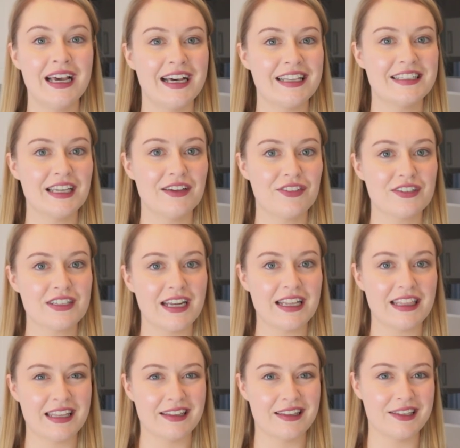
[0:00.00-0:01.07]
and see if there's
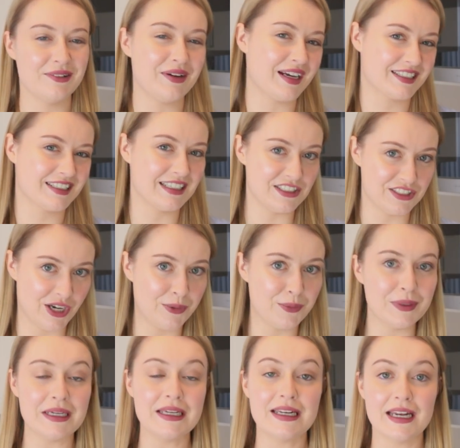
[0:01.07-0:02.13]
anything that you actually
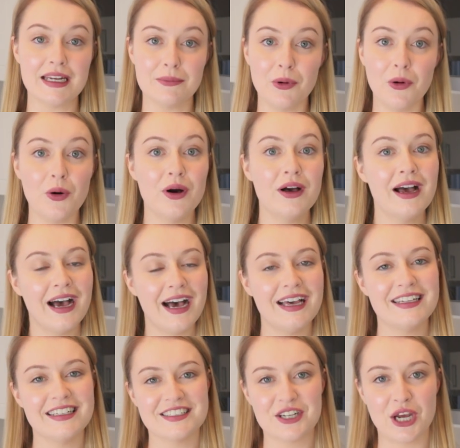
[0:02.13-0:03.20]
don't need anymore
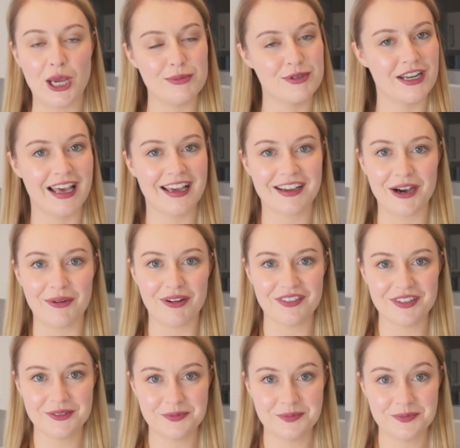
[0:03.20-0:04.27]
and it's time to let go of.